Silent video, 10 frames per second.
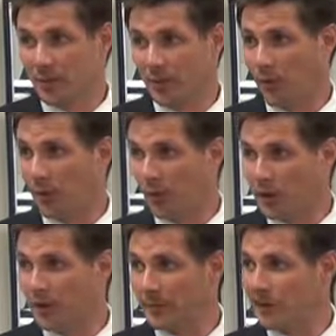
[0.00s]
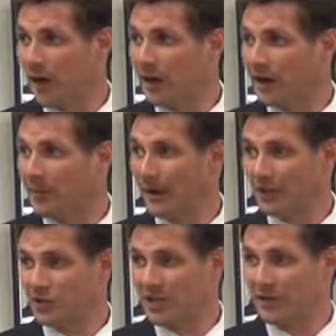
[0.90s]
But what we're going to be talking about
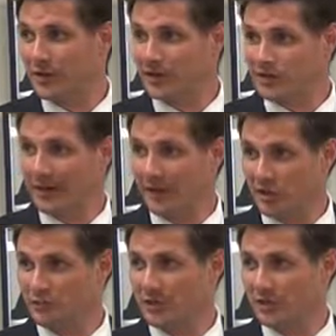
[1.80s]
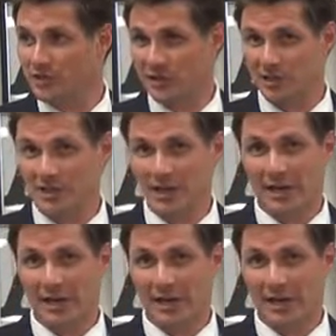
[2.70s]
this evening is serious business.